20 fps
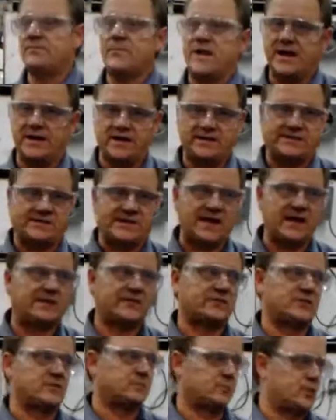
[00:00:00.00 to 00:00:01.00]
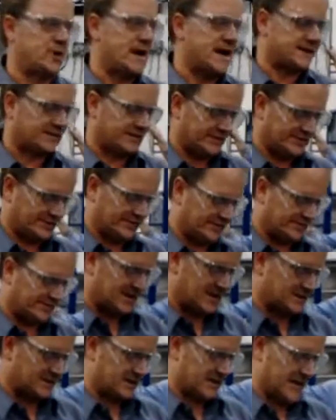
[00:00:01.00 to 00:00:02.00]
And it takes some practice. It's
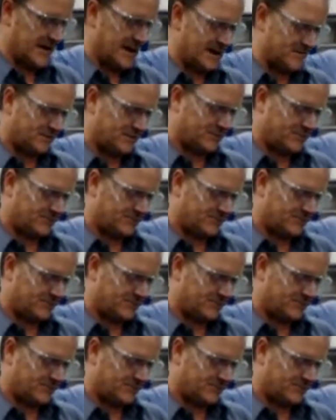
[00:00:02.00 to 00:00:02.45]
not going to happen